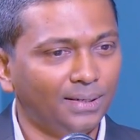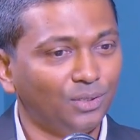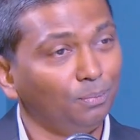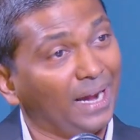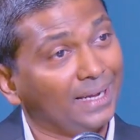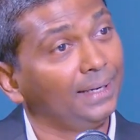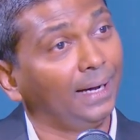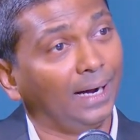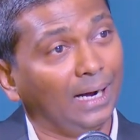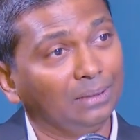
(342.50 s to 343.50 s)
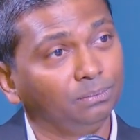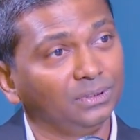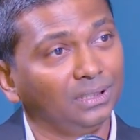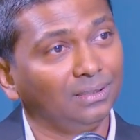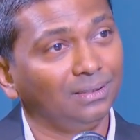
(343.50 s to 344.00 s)
To back it up,
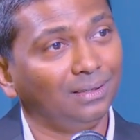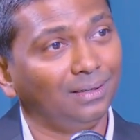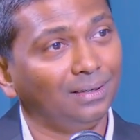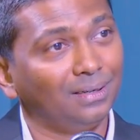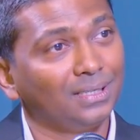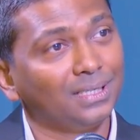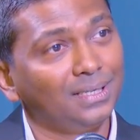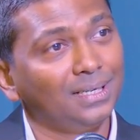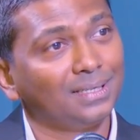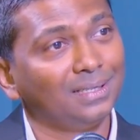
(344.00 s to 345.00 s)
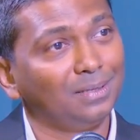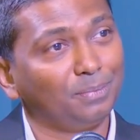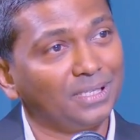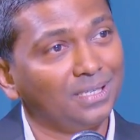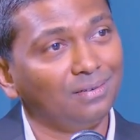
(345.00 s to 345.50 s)
Richard Nixon, the
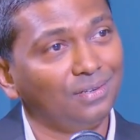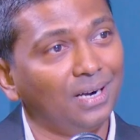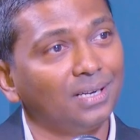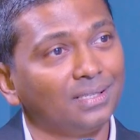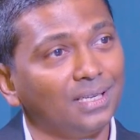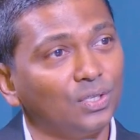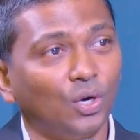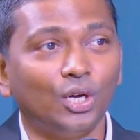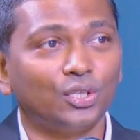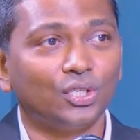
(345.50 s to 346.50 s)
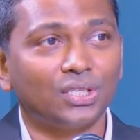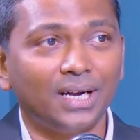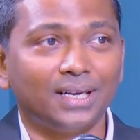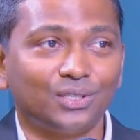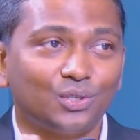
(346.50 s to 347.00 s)
president of the United States, also
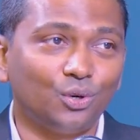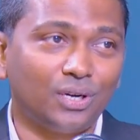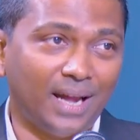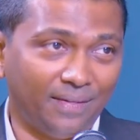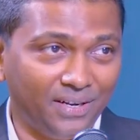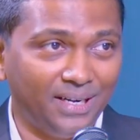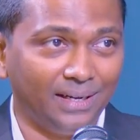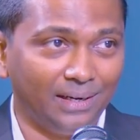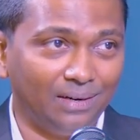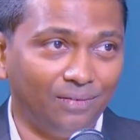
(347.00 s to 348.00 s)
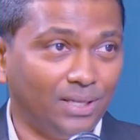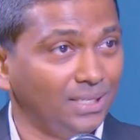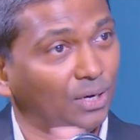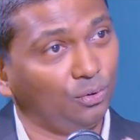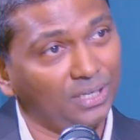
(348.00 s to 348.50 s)
struck another deal with
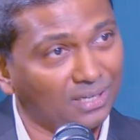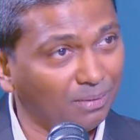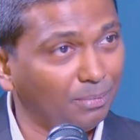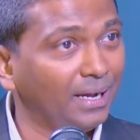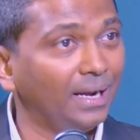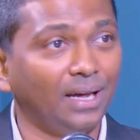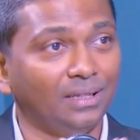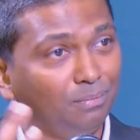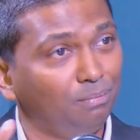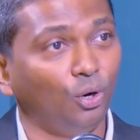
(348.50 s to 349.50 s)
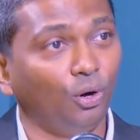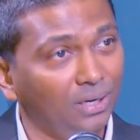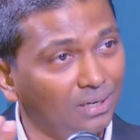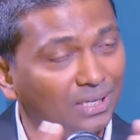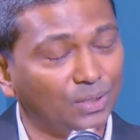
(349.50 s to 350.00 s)
Saudi Arabia and other
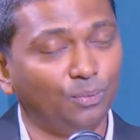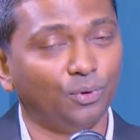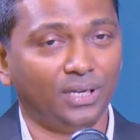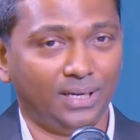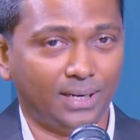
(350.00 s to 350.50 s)
oil exporting